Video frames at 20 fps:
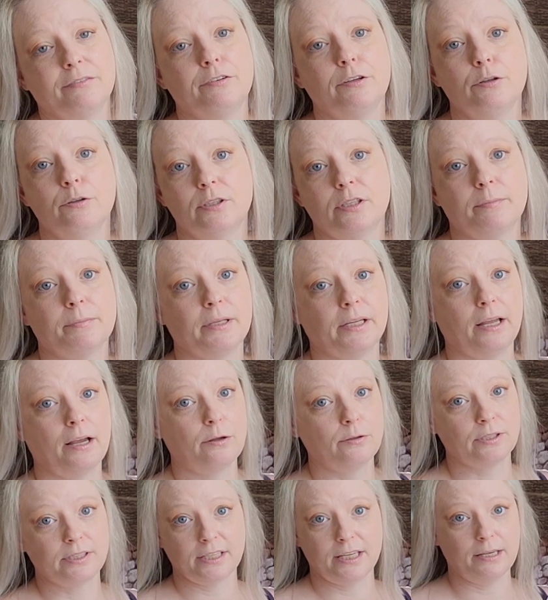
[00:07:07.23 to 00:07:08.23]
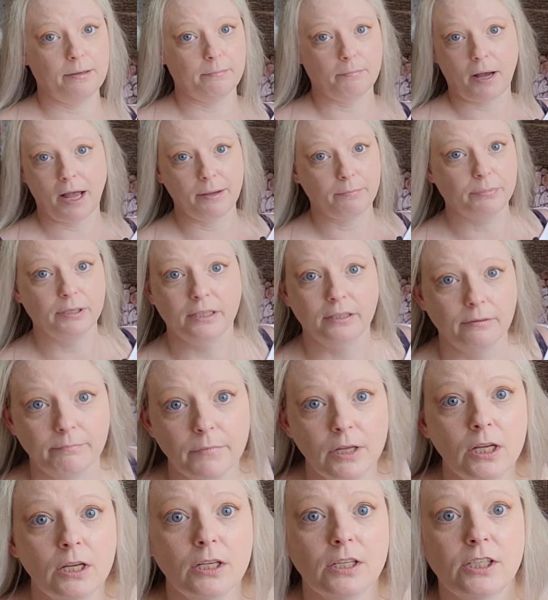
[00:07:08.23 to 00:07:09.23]
If you use something else, it might be
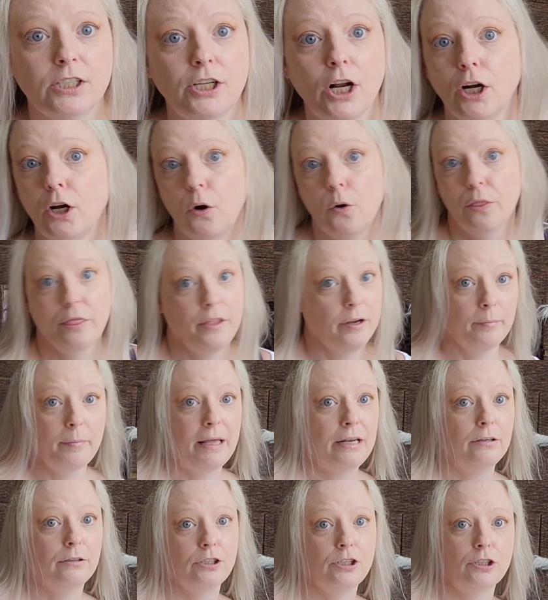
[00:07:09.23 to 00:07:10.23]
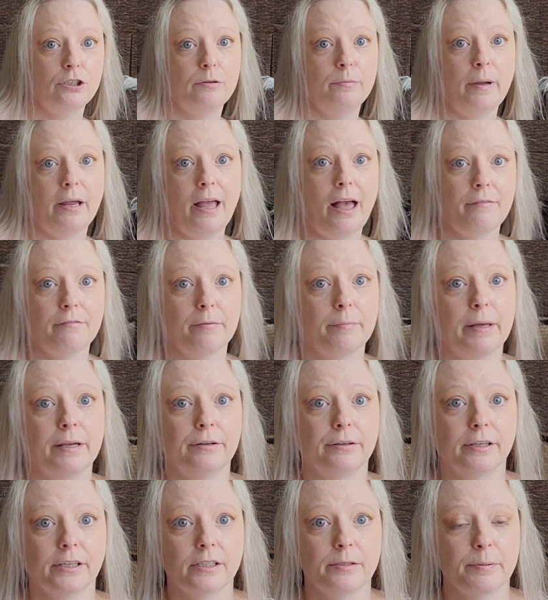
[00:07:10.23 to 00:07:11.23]
stuck on there better, so you might have a
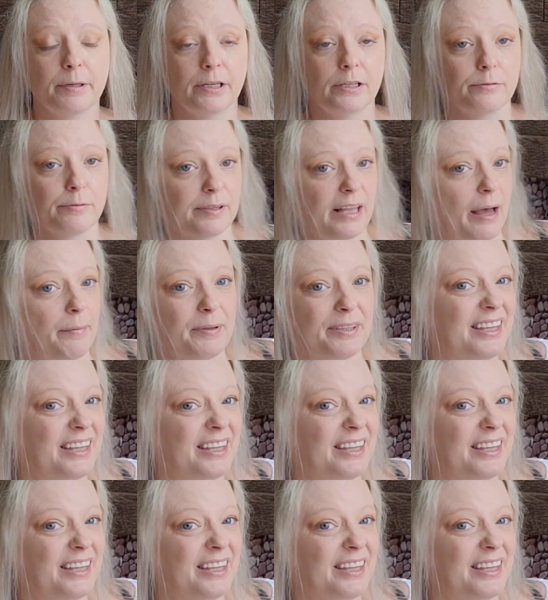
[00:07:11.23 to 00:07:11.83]
better experience with that.